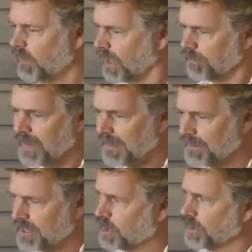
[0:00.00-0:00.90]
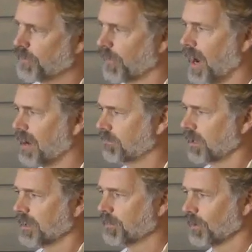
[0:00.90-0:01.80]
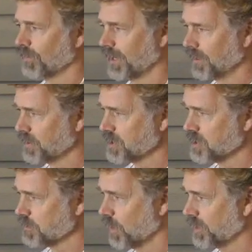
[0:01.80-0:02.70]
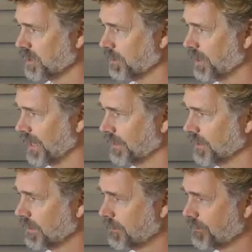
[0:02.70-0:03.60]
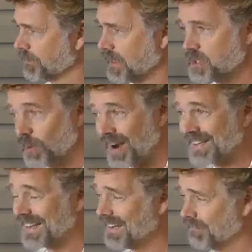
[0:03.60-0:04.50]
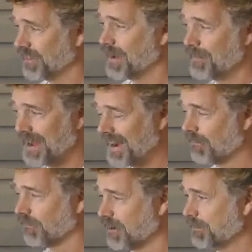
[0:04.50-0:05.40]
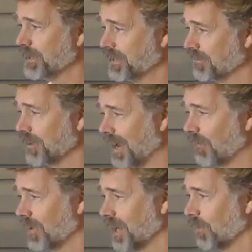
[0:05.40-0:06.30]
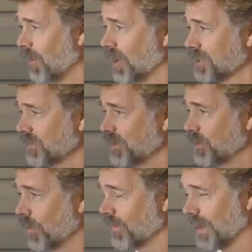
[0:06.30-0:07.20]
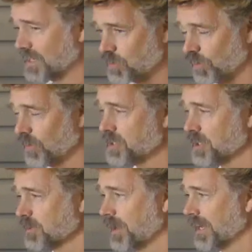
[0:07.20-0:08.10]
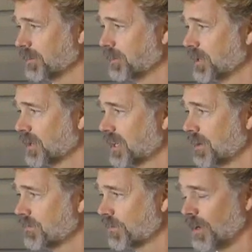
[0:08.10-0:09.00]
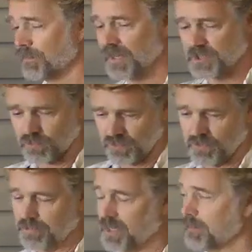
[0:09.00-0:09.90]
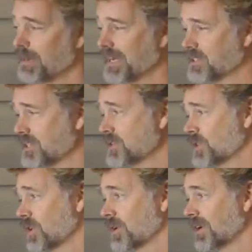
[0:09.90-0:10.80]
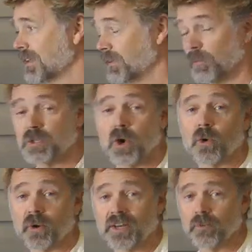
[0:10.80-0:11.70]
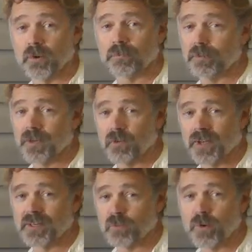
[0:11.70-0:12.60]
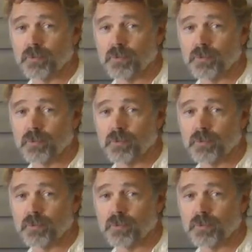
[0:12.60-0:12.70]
that maybe could drive like Burt Reynolds in Smokey and the Bandit. So I gave them every bit of that when I walked in the door. That's where the six-pack of beer came from. That's where the Budman T-shirt, that was already ripped, by the way. I didn't